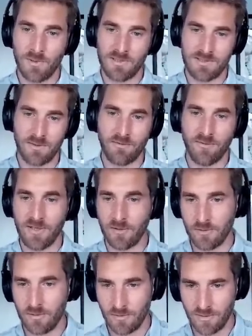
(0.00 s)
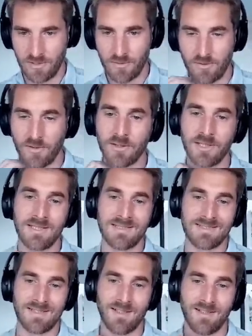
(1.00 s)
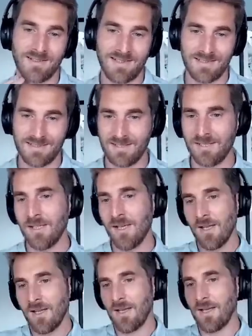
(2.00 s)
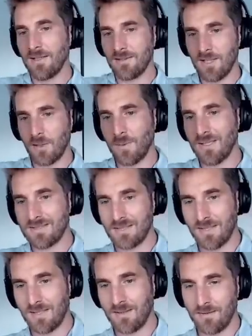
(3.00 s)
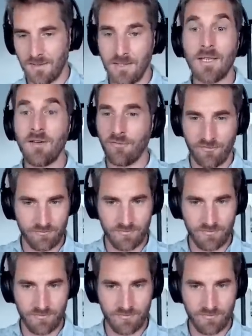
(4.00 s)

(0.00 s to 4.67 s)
One is on FIDO, the other is uh, T C, and they will send if.